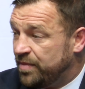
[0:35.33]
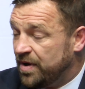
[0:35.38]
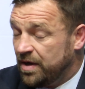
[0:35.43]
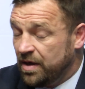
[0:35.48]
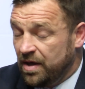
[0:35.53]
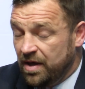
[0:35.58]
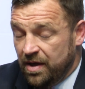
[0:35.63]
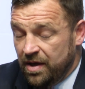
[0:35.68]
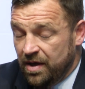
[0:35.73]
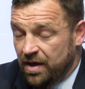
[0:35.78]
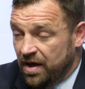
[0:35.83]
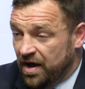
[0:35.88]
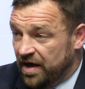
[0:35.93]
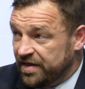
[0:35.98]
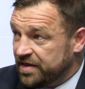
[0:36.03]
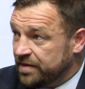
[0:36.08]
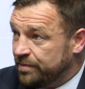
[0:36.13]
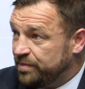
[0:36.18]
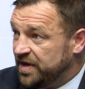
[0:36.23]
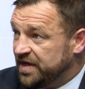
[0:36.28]
But I
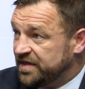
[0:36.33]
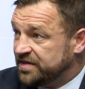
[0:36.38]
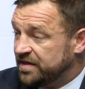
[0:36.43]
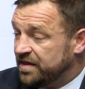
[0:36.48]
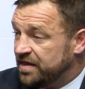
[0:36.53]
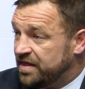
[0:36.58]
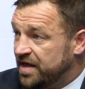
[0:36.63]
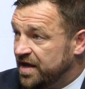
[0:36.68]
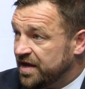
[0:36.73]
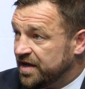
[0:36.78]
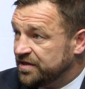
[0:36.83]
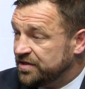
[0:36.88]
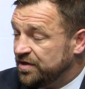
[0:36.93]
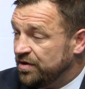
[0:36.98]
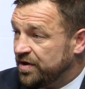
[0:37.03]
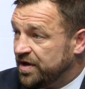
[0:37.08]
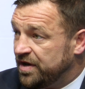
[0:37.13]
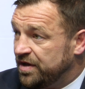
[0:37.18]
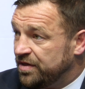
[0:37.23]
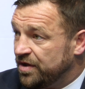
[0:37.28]
think the pleasing thing is
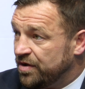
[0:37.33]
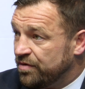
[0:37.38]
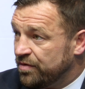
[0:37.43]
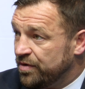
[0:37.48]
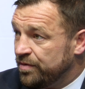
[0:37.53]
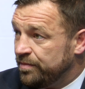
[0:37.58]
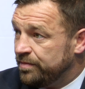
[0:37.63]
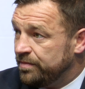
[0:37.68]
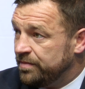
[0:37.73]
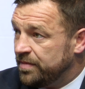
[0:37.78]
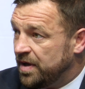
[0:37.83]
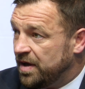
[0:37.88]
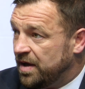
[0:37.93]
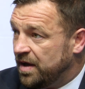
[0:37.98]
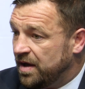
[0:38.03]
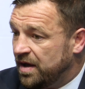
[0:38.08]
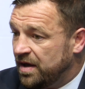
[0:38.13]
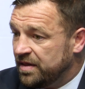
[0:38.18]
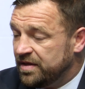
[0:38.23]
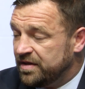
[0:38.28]
looking at the group,
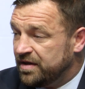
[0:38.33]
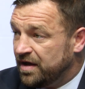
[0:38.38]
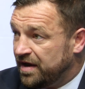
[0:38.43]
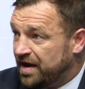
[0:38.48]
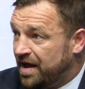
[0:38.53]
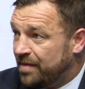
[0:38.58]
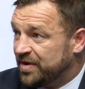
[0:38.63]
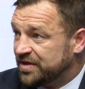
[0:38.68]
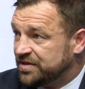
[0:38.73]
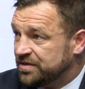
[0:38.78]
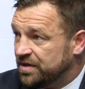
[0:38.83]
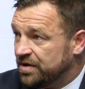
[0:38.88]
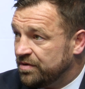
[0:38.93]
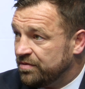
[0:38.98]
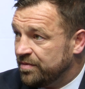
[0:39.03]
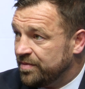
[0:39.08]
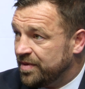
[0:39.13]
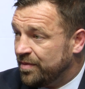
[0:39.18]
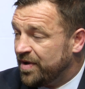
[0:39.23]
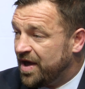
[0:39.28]
uh, the dynamics of the
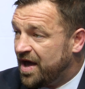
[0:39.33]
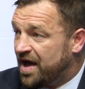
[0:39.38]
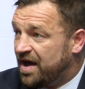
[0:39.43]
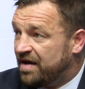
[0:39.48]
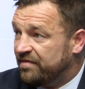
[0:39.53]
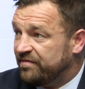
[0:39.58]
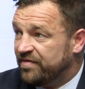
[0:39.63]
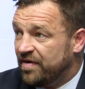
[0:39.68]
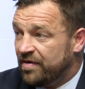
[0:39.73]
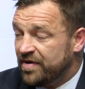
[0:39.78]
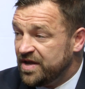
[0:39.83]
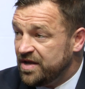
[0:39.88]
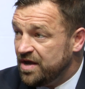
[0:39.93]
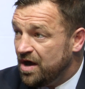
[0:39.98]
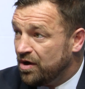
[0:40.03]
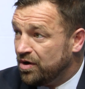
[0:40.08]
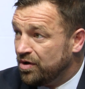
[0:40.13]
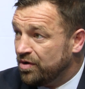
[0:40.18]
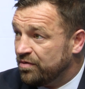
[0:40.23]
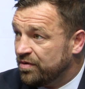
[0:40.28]
group that we have. Very
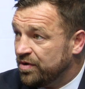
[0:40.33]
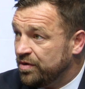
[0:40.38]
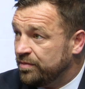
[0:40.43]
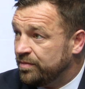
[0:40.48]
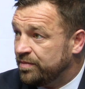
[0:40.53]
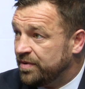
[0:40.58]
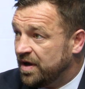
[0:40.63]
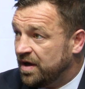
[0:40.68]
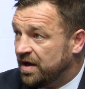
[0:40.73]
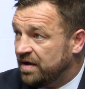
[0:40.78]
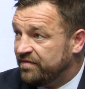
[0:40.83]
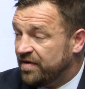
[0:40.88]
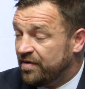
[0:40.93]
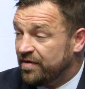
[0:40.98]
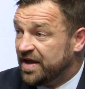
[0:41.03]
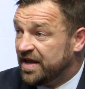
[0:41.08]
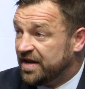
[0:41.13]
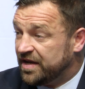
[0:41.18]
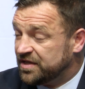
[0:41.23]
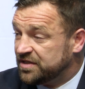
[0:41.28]
young group, uh,
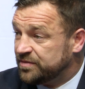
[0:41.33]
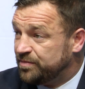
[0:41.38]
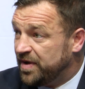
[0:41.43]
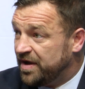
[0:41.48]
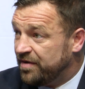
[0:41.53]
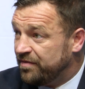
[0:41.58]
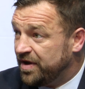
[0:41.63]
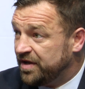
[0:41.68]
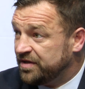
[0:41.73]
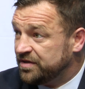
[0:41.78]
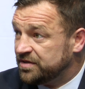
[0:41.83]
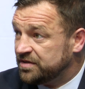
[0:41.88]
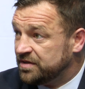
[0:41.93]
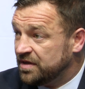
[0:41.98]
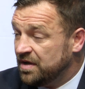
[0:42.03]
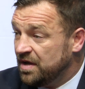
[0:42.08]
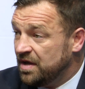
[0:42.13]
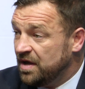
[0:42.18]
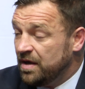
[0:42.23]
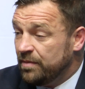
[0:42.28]
very inexperienced,
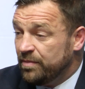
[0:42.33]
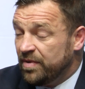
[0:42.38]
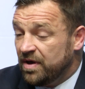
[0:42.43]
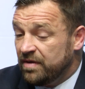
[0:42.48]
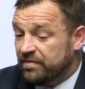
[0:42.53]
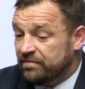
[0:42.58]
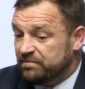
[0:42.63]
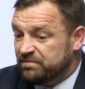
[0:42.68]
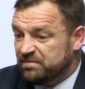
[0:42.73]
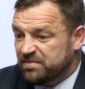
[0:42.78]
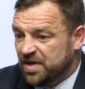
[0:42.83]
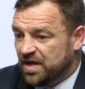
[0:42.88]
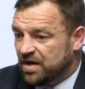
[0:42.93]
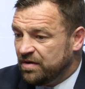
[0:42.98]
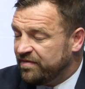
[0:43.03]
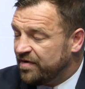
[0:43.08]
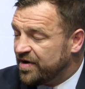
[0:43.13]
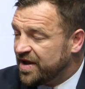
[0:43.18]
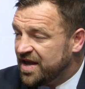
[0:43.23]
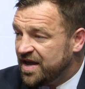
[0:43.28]
but you
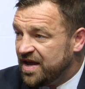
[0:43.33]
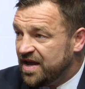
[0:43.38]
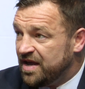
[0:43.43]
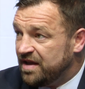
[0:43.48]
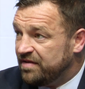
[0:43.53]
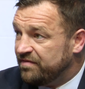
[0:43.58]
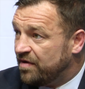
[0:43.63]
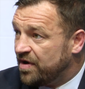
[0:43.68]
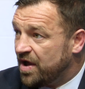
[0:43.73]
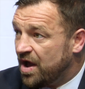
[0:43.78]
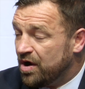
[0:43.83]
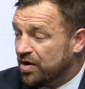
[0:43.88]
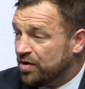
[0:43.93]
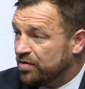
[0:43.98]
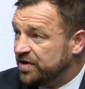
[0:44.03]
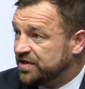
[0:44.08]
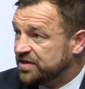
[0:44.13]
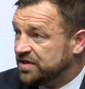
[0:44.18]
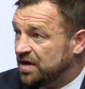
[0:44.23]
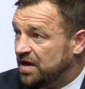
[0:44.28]
know very keen, very
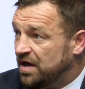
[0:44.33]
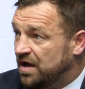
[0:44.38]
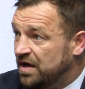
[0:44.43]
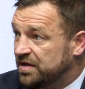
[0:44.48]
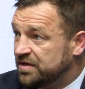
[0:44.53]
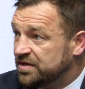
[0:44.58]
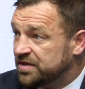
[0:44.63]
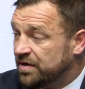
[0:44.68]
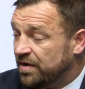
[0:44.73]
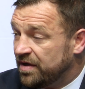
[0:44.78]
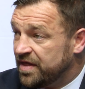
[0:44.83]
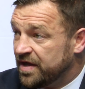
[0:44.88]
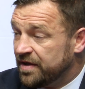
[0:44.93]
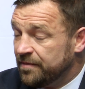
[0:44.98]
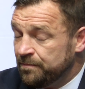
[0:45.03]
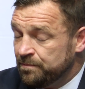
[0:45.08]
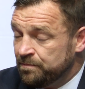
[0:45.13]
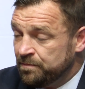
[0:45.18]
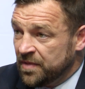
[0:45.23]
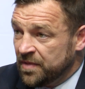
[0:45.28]
hungry to learn. So I think
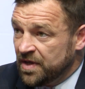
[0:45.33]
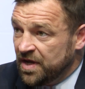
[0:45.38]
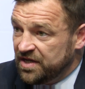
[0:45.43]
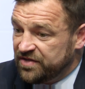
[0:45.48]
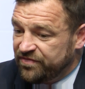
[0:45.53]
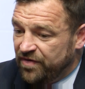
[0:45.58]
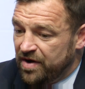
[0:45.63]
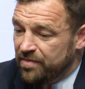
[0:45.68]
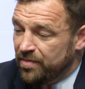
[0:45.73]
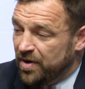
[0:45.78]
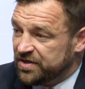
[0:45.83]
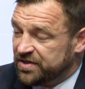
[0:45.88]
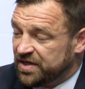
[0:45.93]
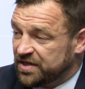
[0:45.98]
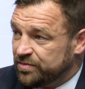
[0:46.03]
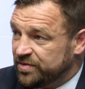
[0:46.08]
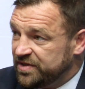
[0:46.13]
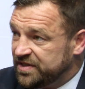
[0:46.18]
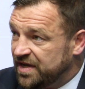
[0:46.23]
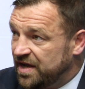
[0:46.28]
it's very much
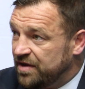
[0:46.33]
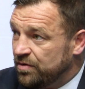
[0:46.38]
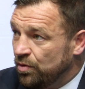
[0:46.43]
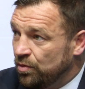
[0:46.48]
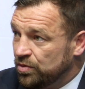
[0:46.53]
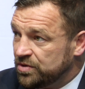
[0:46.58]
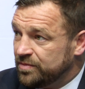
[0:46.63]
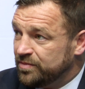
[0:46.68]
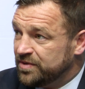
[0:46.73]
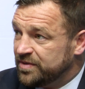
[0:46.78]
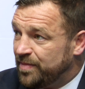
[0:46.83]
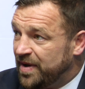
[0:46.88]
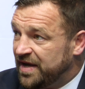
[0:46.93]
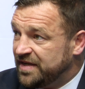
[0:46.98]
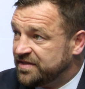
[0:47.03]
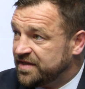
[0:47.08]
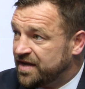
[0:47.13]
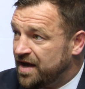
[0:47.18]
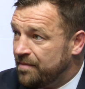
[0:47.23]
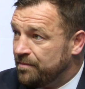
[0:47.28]
as we said. Autumn was
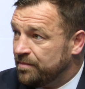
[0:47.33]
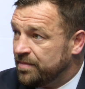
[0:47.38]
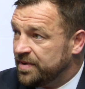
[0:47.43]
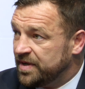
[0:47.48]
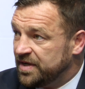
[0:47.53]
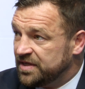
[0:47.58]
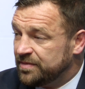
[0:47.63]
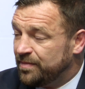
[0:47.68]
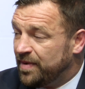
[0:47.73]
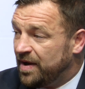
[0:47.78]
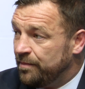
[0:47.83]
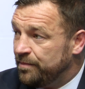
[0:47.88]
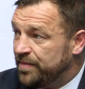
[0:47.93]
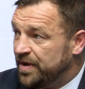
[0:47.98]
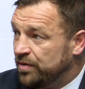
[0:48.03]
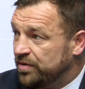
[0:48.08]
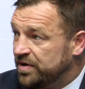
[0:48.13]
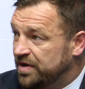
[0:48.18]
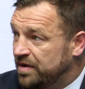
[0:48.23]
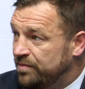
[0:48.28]
base camp. It's about
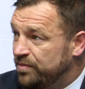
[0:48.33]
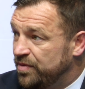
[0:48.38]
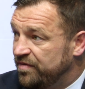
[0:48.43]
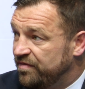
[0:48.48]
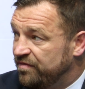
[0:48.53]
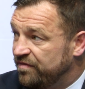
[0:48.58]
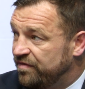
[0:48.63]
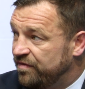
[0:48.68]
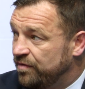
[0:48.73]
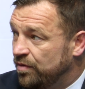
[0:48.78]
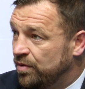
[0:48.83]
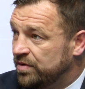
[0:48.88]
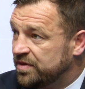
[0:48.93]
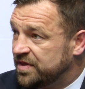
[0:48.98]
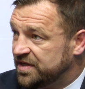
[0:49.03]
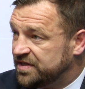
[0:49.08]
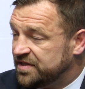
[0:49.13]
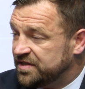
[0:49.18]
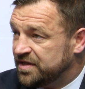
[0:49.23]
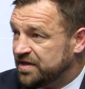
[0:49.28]
building and moving forward.
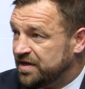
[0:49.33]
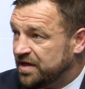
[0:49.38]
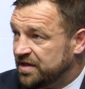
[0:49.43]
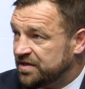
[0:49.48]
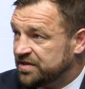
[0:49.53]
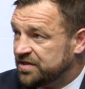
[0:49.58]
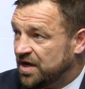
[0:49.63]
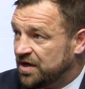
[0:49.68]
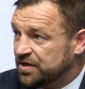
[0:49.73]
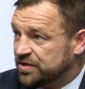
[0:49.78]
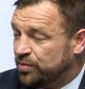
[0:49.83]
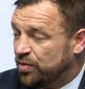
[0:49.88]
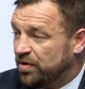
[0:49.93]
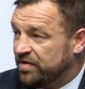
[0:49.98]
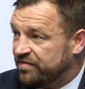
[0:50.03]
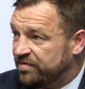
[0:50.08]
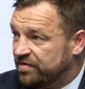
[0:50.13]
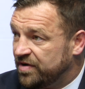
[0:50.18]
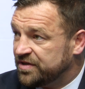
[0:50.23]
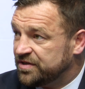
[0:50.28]
This is another touch
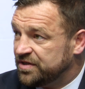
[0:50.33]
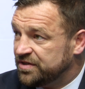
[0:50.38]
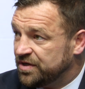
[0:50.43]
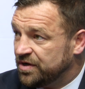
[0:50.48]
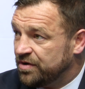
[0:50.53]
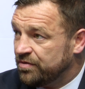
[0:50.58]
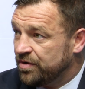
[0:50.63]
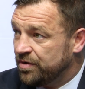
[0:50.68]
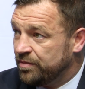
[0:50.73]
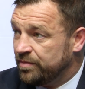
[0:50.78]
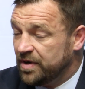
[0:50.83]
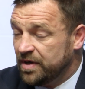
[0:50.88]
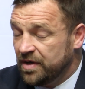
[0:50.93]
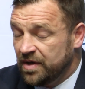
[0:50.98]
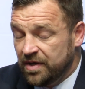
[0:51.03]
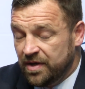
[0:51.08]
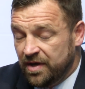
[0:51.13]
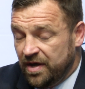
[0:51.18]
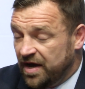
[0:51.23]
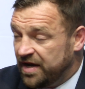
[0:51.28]
point for us as a group,
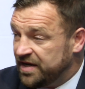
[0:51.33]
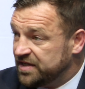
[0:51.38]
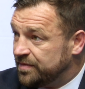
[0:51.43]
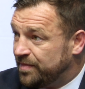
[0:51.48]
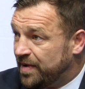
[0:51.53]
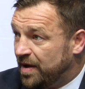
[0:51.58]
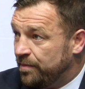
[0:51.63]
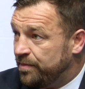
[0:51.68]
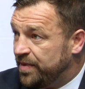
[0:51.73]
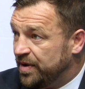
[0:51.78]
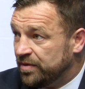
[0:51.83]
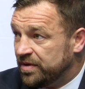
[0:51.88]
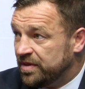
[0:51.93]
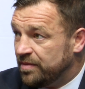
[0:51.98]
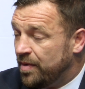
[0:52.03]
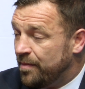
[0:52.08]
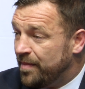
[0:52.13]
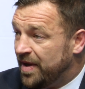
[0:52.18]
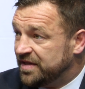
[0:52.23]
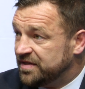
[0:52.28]
and it's about building
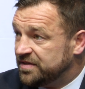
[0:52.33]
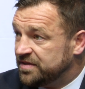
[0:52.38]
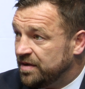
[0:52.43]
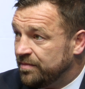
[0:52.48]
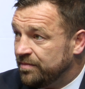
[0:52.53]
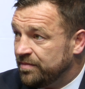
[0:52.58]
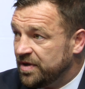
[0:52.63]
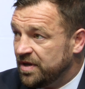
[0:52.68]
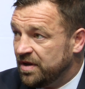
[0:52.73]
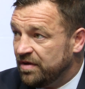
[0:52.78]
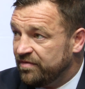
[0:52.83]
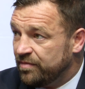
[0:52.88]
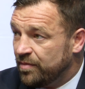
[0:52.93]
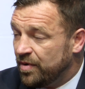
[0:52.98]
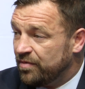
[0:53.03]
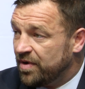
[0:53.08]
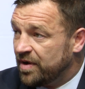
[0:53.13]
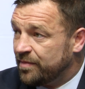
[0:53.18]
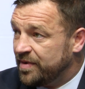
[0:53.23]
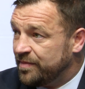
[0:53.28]
the momentum. You know, from
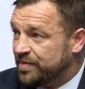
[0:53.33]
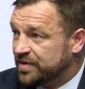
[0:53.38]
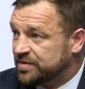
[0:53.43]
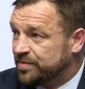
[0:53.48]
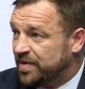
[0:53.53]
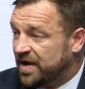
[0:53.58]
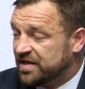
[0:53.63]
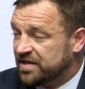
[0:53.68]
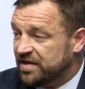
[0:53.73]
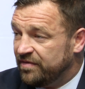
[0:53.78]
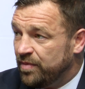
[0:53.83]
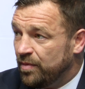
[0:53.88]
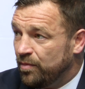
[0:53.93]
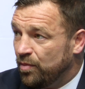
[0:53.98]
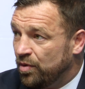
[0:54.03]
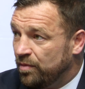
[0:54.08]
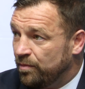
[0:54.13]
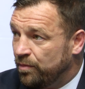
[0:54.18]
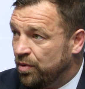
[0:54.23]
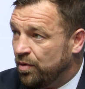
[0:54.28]
a rugby perspective, but
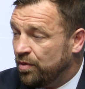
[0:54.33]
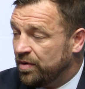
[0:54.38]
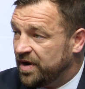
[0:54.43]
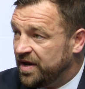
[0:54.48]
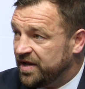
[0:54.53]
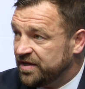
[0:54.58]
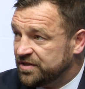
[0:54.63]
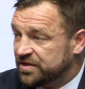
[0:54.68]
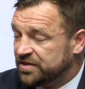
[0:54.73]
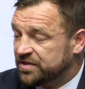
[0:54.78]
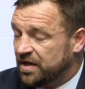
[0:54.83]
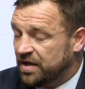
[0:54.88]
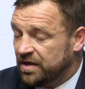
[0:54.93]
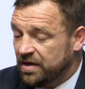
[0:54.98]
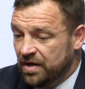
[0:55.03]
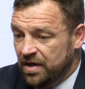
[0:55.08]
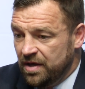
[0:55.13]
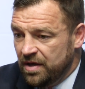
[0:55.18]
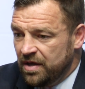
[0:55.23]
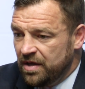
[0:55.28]
more importantly, just
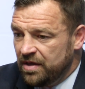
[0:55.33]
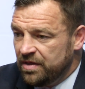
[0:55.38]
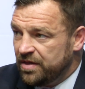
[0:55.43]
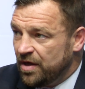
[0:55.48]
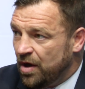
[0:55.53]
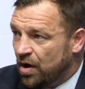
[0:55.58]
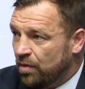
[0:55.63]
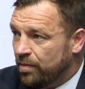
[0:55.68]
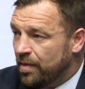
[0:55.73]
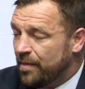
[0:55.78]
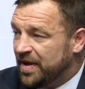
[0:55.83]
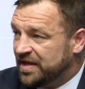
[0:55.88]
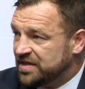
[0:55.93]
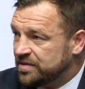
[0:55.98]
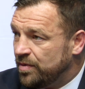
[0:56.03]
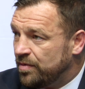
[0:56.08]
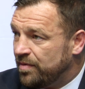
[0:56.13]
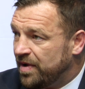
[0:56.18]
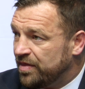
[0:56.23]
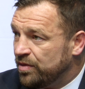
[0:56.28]
the the whole
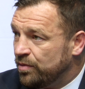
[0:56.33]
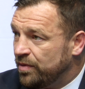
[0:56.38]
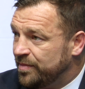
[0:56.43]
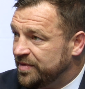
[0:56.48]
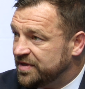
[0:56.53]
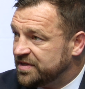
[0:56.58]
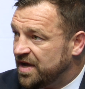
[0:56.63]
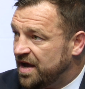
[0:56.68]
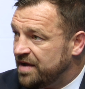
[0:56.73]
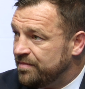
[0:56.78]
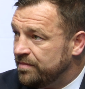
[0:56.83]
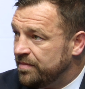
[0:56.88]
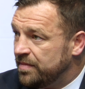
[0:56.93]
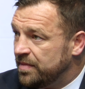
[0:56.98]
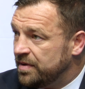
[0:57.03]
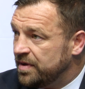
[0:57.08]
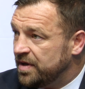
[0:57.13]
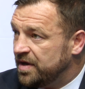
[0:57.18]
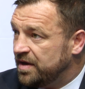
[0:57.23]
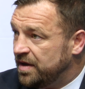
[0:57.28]
momentum around the women's game
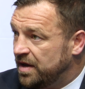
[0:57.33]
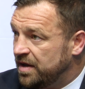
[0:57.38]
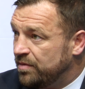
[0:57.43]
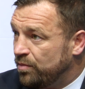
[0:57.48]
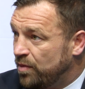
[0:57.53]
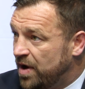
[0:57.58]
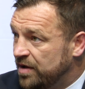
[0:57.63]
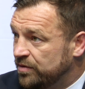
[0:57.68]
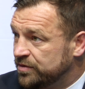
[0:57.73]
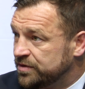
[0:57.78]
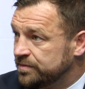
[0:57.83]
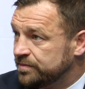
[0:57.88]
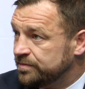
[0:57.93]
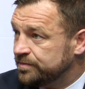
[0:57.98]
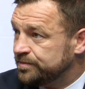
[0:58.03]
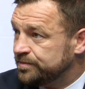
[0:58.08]
in, in Wales.